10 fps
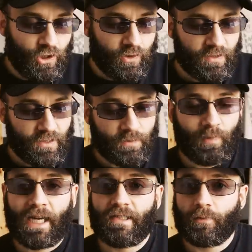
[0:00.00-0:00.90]
Just this
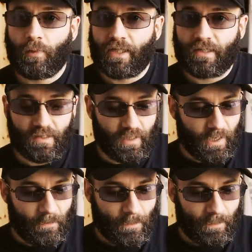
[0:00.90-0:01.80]
past
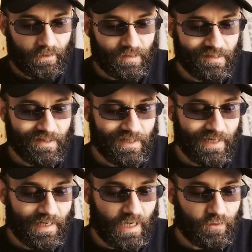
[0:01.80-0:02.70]
Wednesday, the city
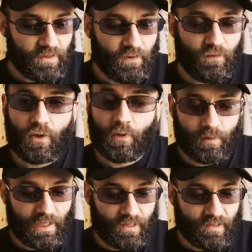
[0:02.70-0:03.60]
announced a few
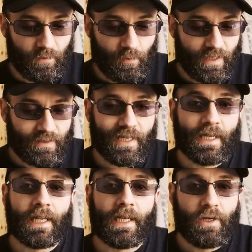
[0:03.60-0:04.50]
updates that paint
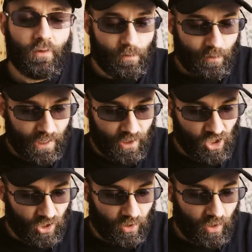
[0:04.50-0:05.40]
a clearer
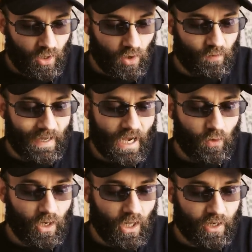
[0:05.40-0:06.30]
picture of
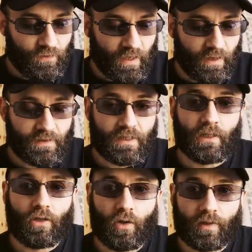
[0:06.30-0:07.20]
how life after
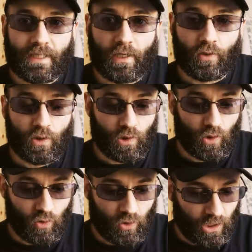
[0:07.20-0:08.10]
the lockdown could
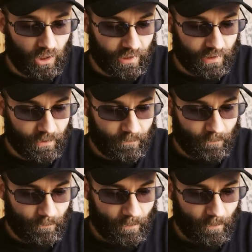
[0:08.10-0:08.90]
look like.